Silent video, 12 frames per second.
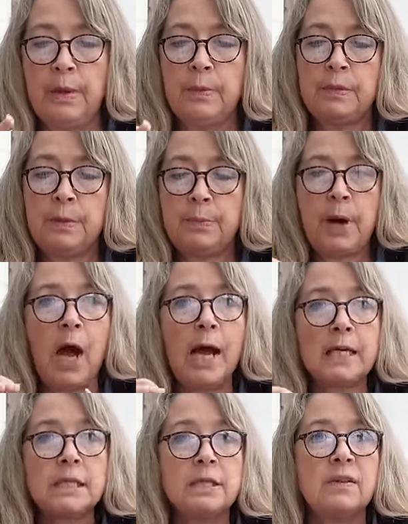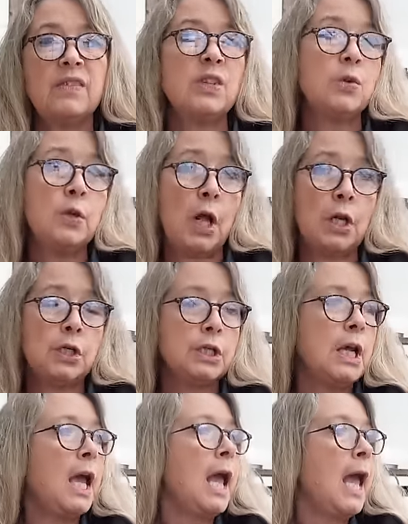it was a box for two dollars,
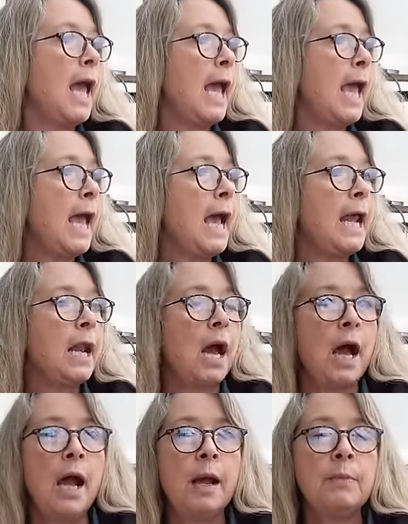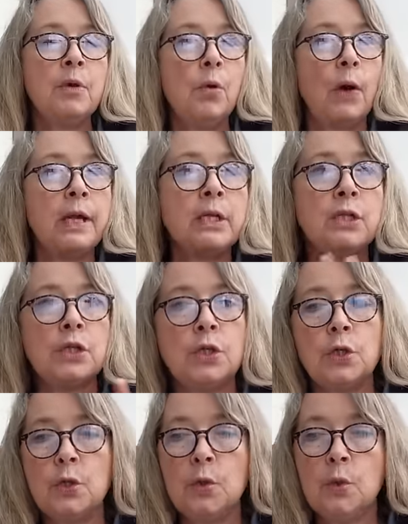and I'm going
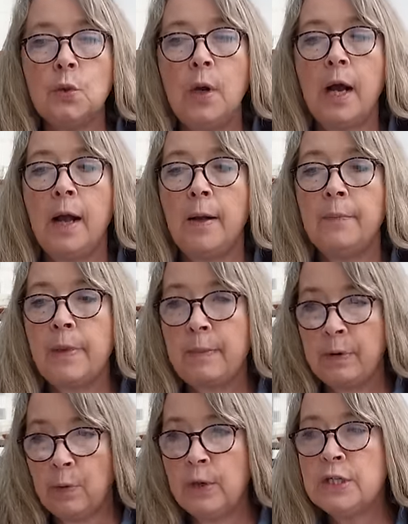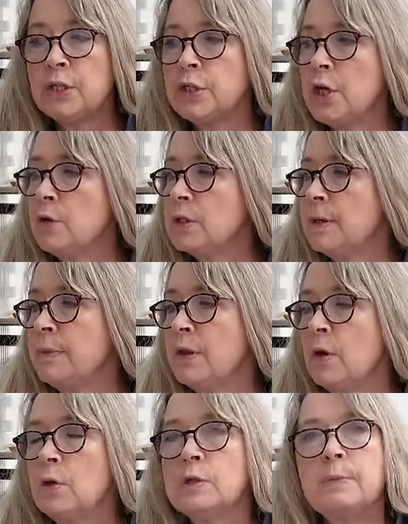to um, I'm going to winter sow some of
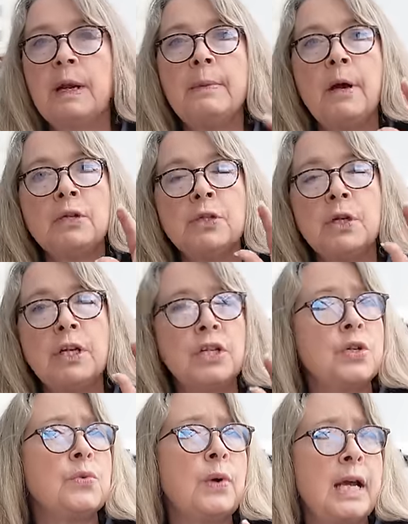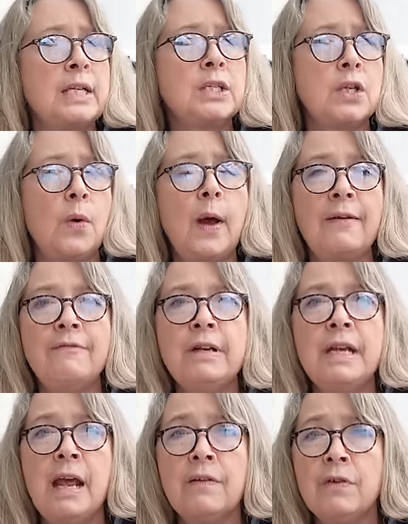those, but I'm also going to direct sow. I've
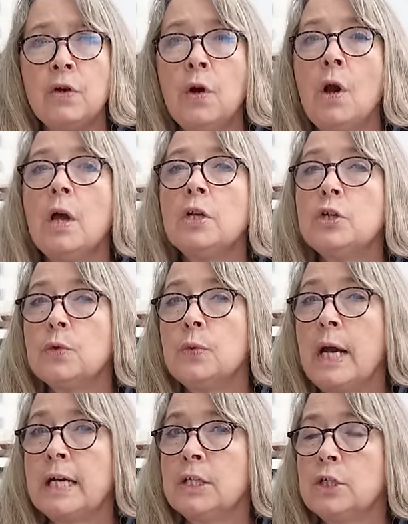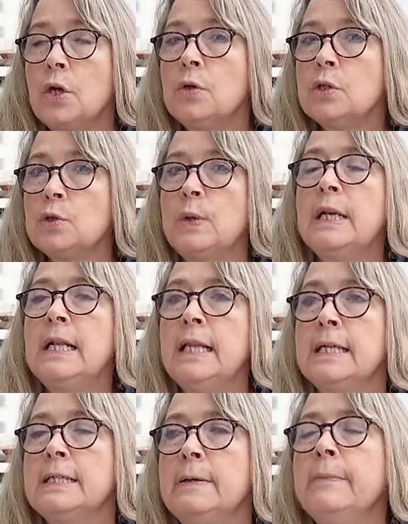never direct sown sweet
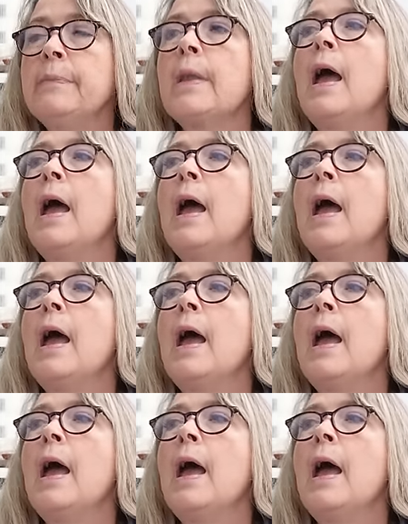alyssum,